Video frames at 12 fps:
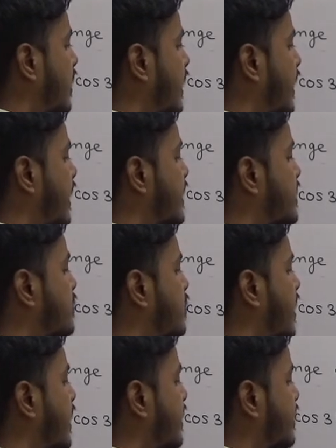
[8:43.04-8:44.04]
s
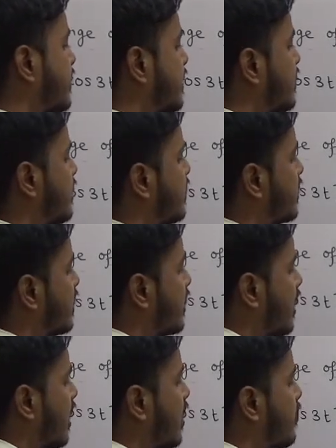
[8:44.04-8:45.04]
by 3
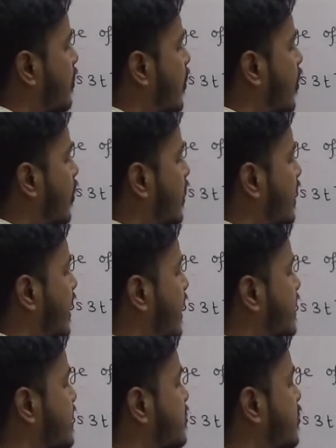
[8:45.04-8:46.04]
upon
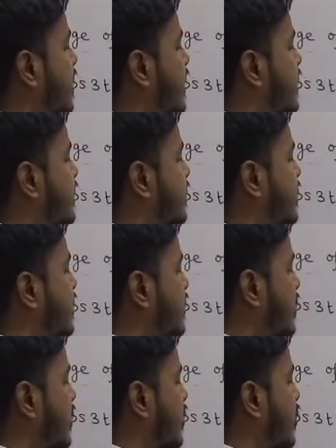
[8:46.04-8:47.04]
s by
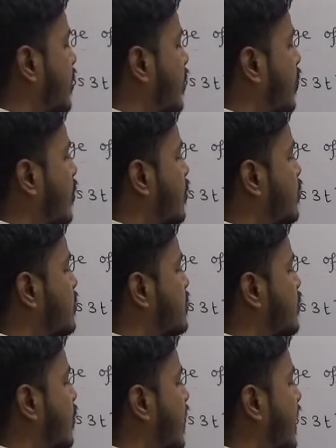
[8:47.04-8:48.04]
3 whole
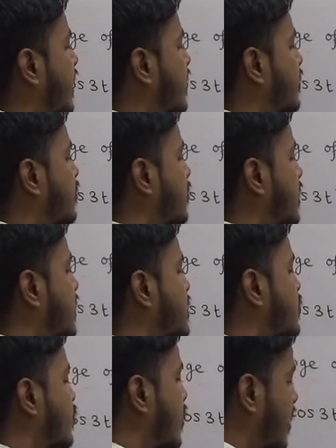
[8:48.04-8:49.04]
square
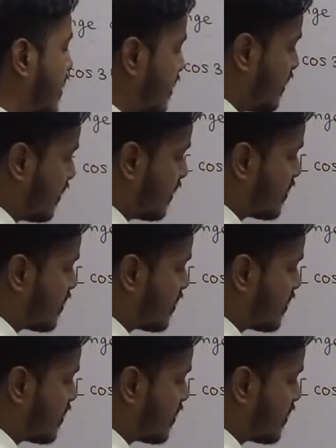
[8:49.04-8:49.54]
plus 1.